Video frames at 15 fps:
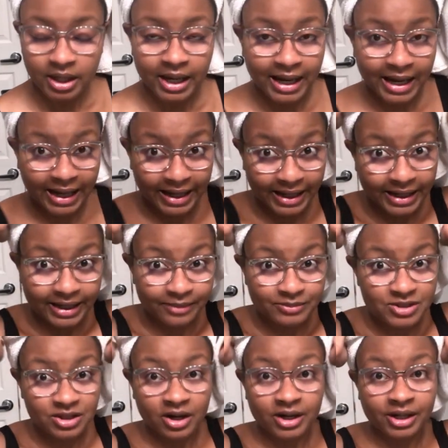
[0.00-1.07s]
I am
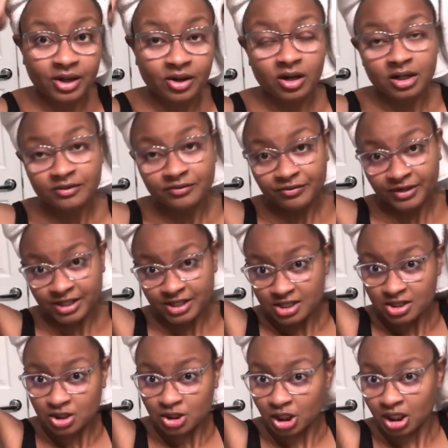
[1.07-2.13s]
starting on
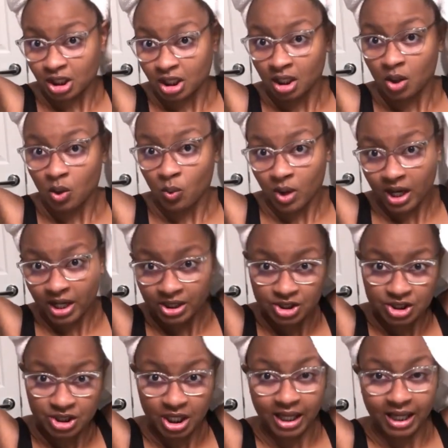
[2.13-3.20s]
freshly
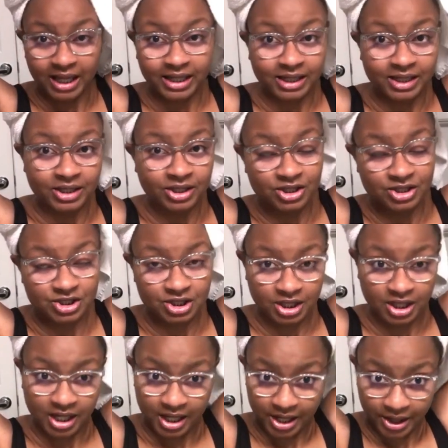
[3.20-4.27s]
washed and conditioned
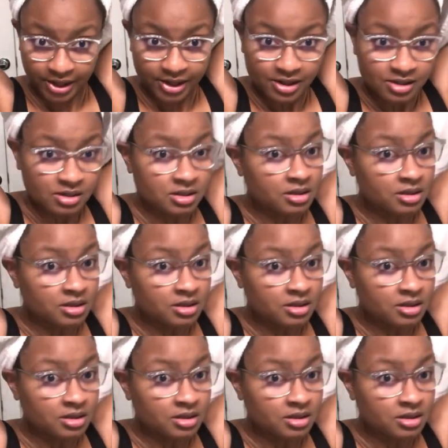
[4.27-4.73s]
hair.